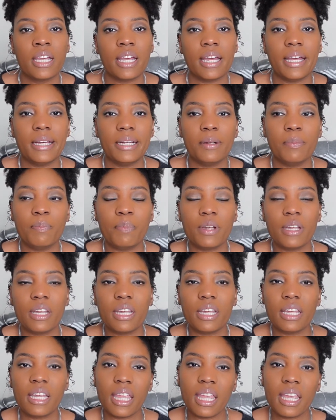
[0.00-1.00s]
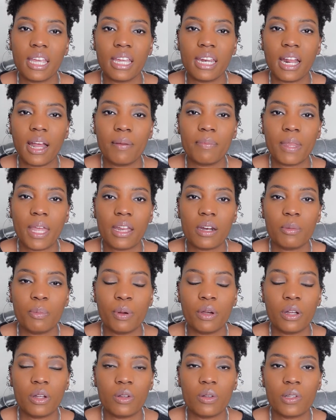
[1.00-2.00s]
But again, I'm not
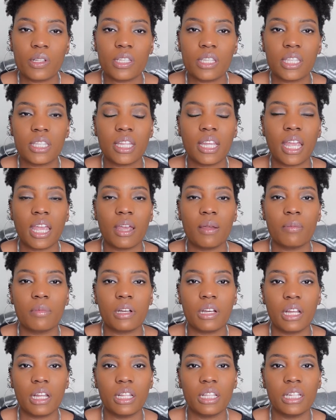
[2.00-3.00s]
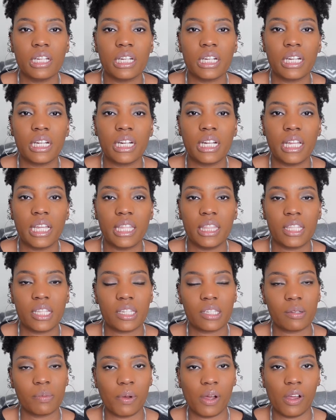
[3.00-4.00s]
opposed to the camel color in the
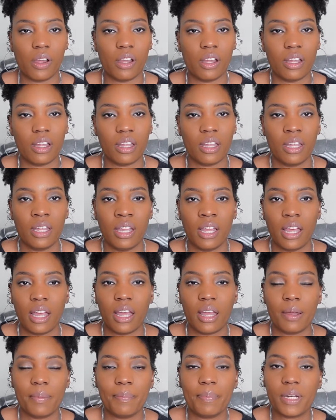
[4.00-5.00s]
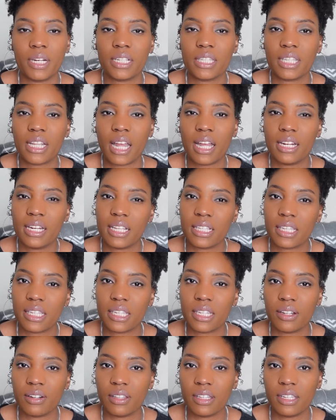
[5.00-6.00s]
small, but it's not
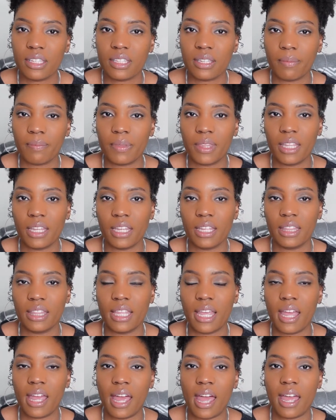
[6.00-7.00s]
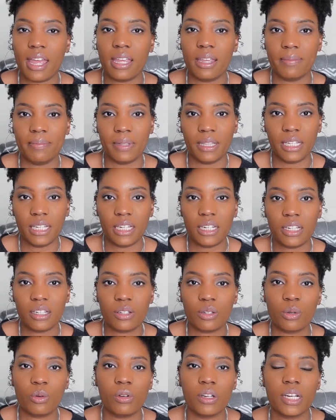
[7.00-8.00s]
necessarily something that I am leaning
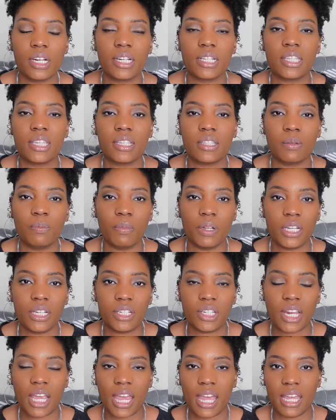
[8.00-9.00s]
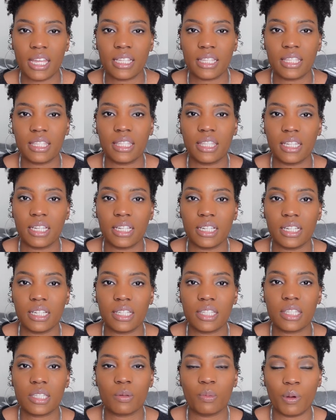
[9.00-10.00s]
towards as much as
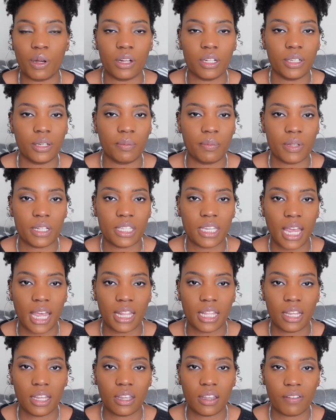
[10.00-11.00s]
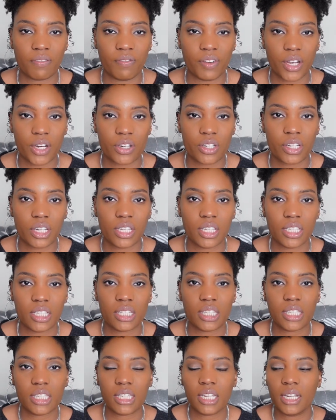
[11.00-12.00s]
the smaller metallic
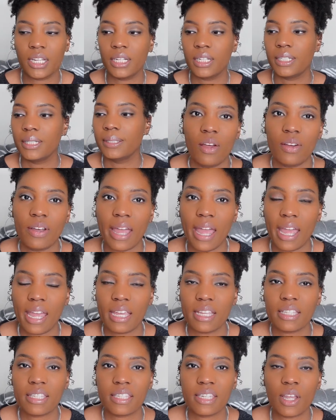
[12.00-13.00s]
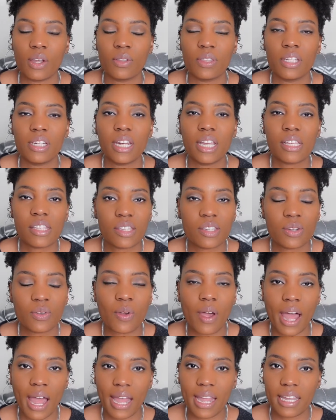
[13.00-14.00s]
versions. Okay, so the next
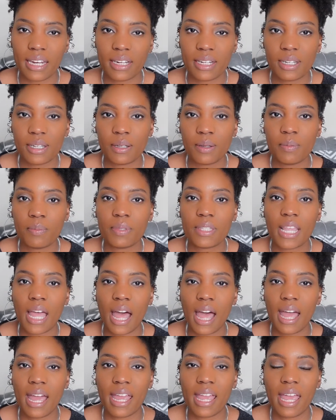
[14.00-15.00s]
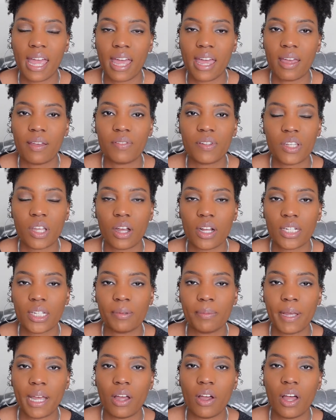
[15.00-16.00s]
two items I have talked
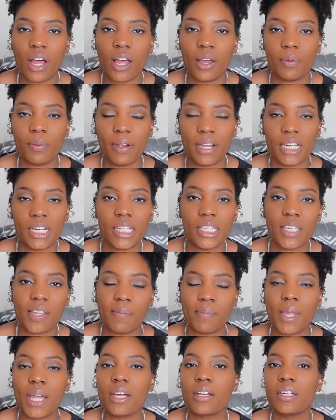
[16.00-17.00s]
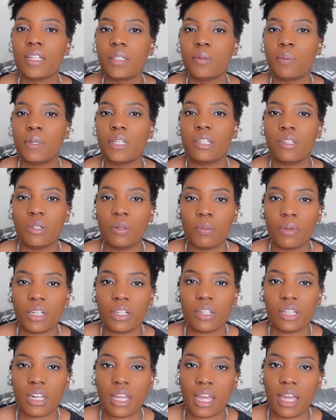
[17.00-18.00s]
about already, so I'm not going to spend too
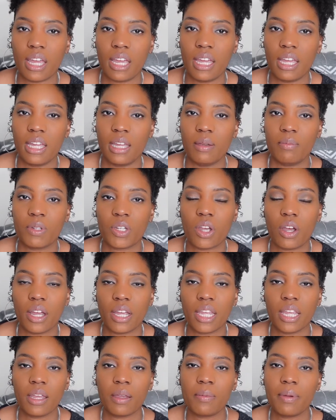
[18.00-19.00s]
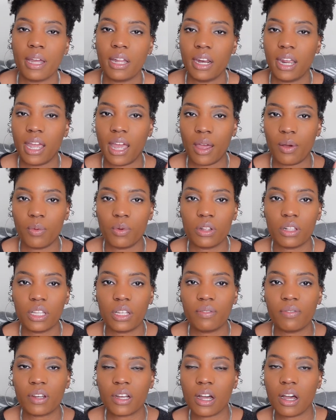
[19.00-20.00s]
much time talking about it. I will
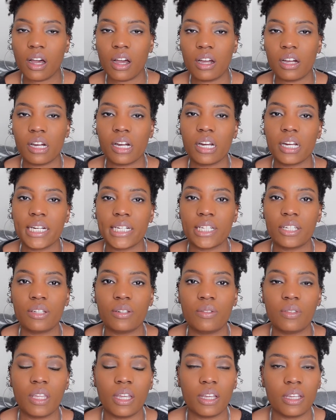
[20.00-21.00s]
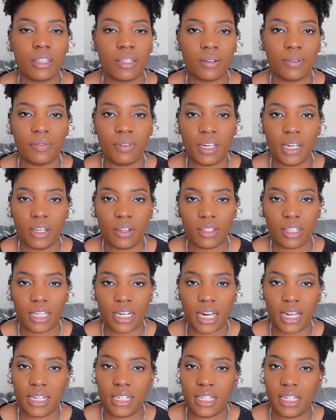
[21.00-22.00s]
leave a card to the other video that
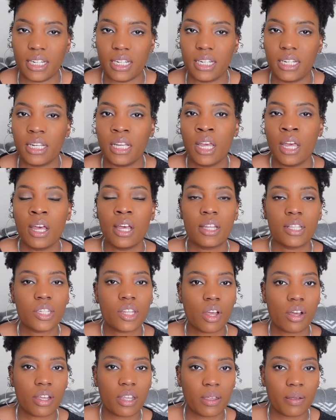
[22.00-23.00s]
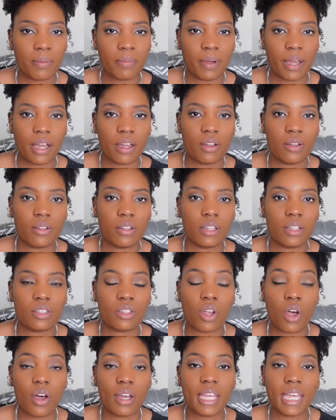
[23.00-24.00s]
I did talking about
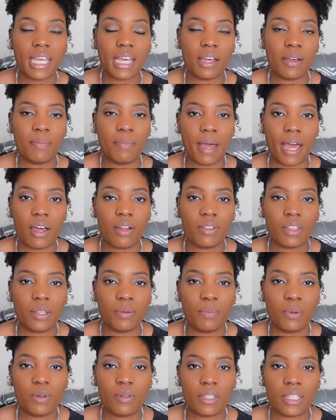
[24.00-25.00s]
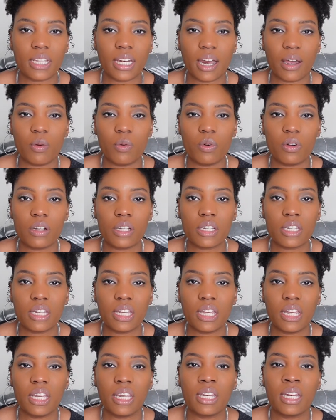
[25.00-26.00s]
the boots that I
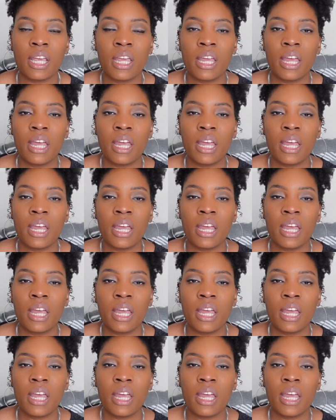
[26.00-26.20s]
wanted.